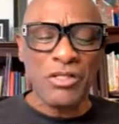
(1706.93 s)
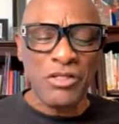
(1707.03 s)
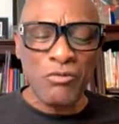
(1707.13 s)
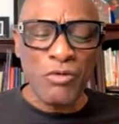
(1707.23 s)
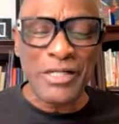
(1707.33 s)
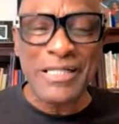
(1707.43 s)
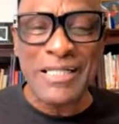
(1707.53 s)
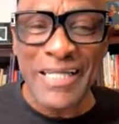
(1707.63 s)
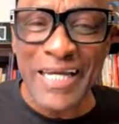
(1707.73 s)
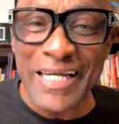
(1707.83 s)
you want to
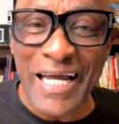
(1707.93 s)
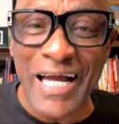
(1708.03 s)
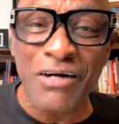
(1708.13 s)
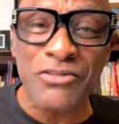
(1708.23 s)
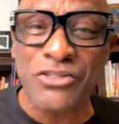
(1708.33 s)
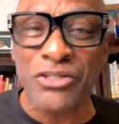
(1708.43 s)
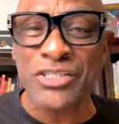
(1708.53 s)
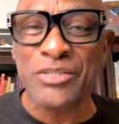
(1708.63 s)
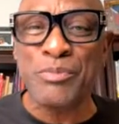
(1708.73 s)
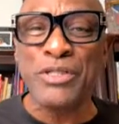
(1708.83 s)
clean out
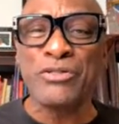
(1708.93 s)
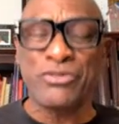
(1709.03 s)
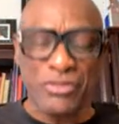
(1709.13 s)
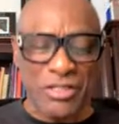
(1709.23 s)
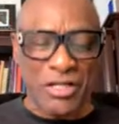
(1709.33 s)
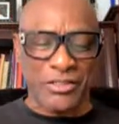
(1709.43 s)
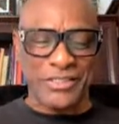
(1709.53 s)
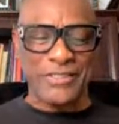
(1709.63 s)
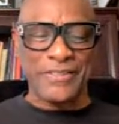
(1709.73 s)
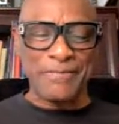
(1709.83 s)
your spiritual
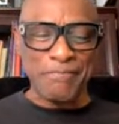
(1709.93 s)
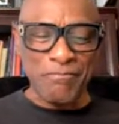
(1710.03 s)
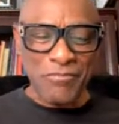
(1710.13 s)
closets.